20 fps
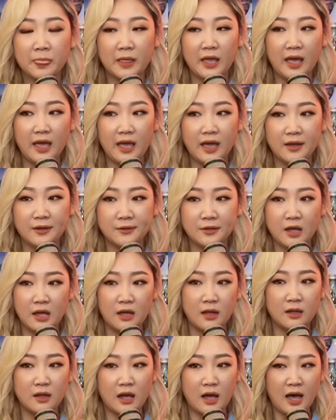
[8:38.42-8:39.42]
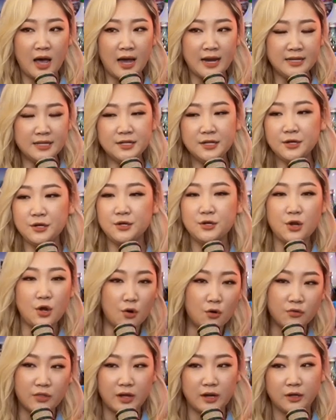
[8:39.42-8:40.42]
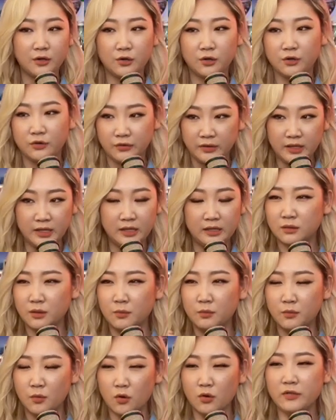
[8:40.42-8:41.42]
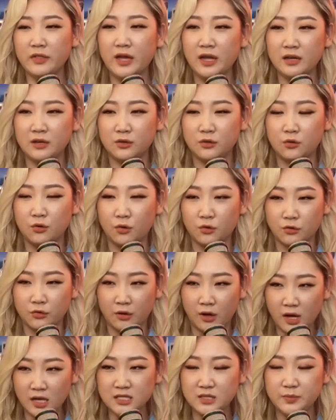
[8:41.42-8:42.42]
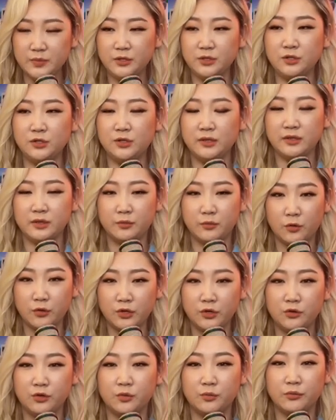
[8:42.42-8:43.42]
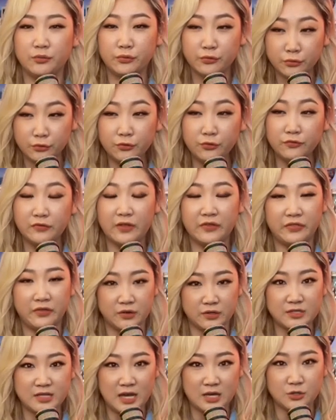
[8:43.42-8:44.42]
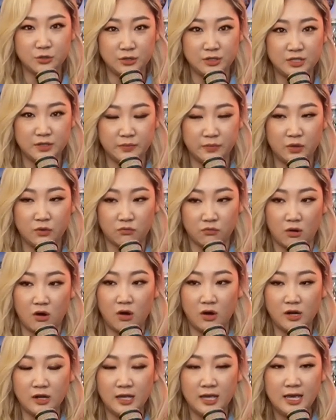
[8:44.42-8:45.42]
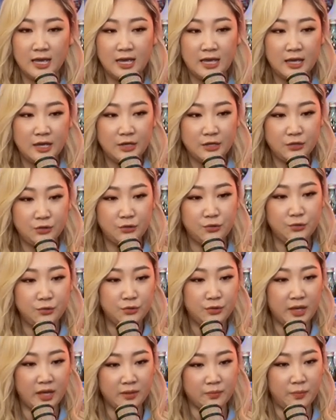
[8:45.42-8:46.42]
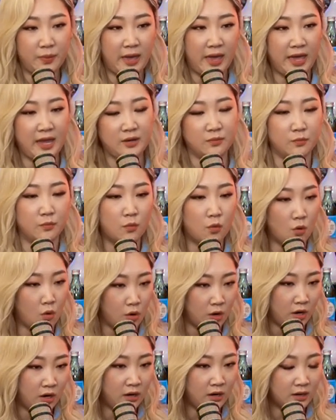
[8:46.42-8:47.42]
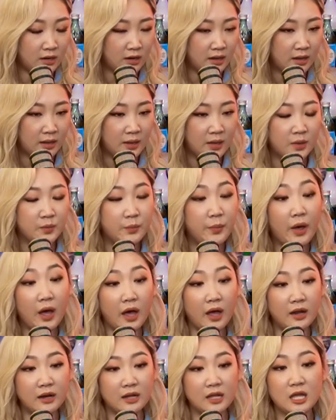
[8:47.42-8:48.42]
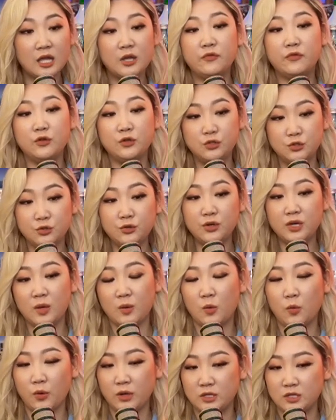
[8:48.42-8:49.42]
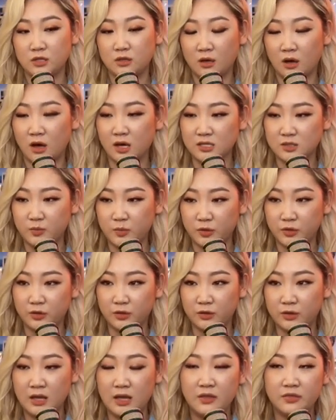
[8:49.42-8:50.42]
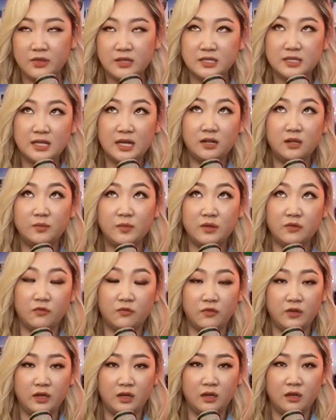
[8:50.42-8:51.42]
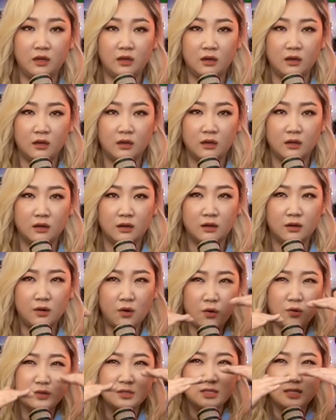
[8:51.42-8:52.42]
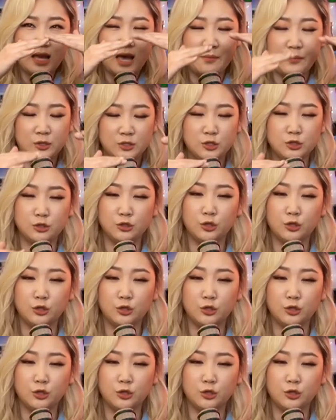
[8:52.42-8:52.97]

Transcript: And I didn't know that in Korea, the more that you go to the hospital and the more you can prove that there's actually something wrong, you get paid more. But if you do keep going to the hospital, the settlement fee goes that much